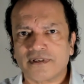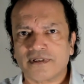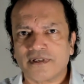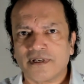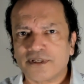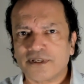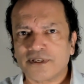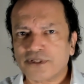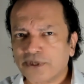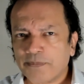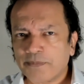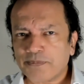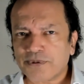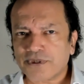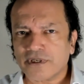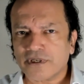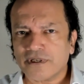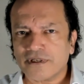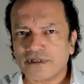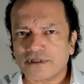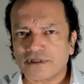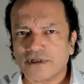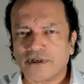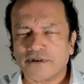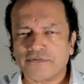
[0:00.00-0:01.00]

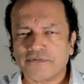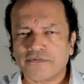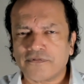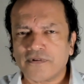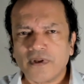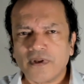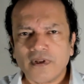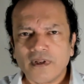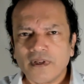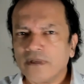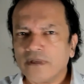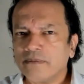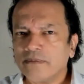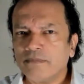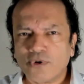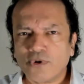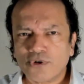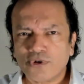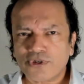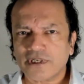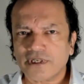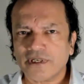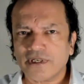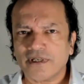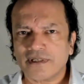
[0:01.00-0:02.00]
descriptions of
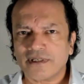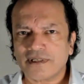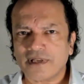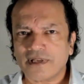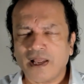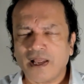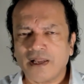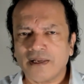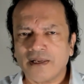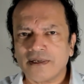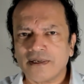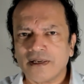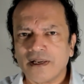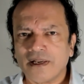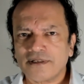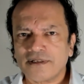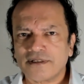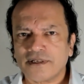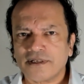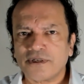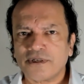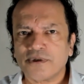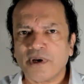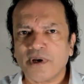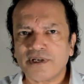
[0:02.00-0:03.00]
emotions and
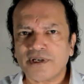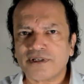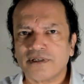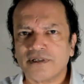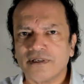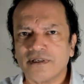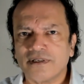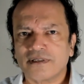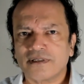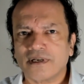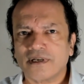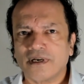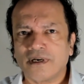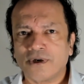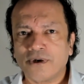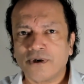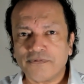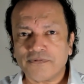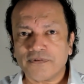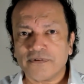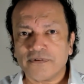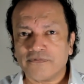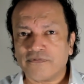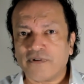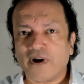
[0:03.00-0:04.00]
situations are
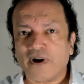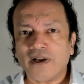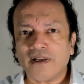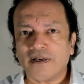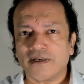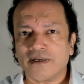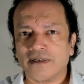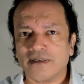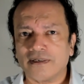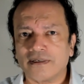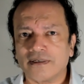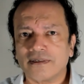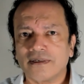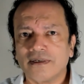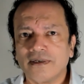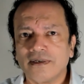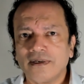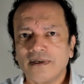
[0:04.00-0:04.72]
often violent.